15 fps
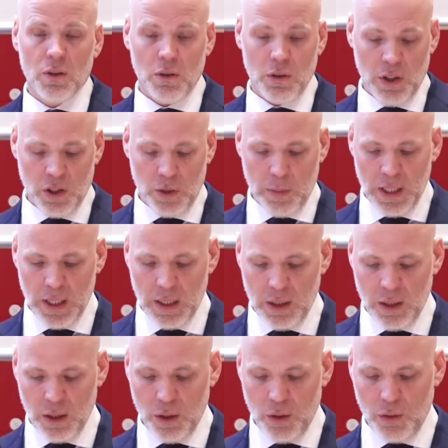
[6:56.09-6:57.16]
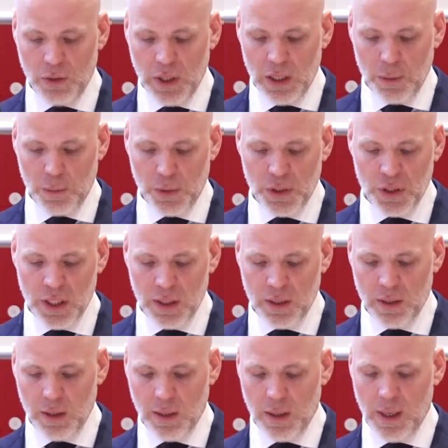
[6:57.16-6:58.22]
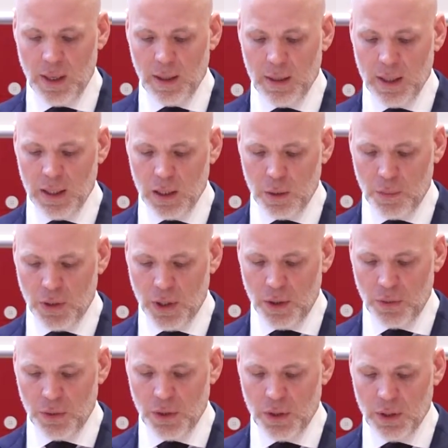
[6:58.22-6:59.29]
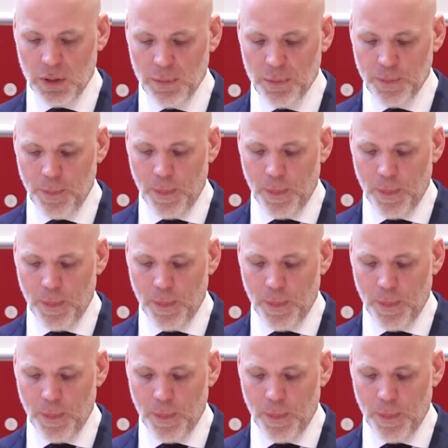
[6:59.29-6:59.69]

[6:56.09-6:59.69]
traceability of data processing, and data privacy.